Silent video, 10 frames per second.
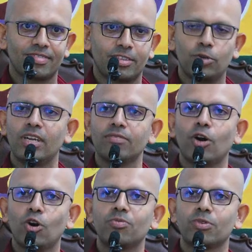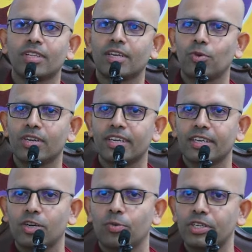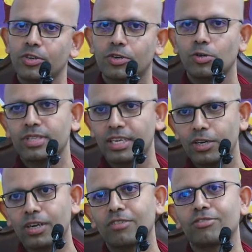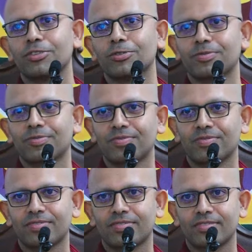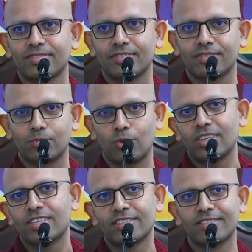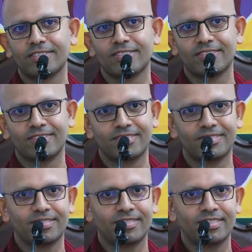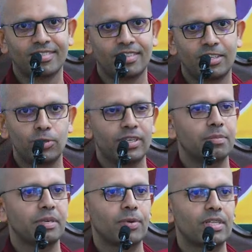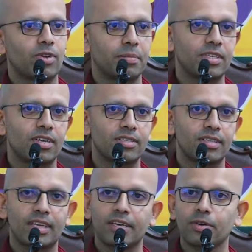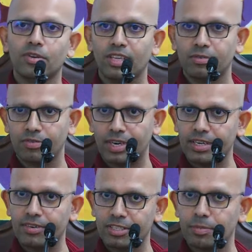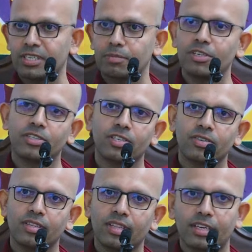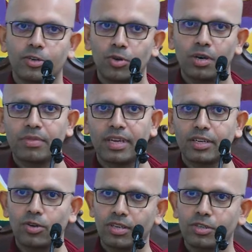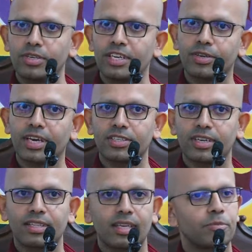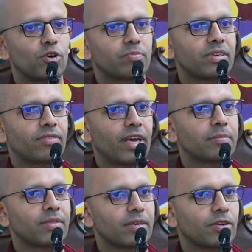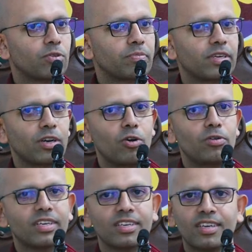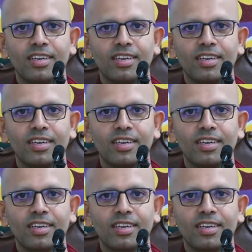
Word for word: You live hopeful that one day, you know, when you're old, they'll look after you. What else? You tell me, well, Swamin Vahanse, they, you know, they were very respectable children. They grew up, they got a good education, and they brought me fame. They brought me glory.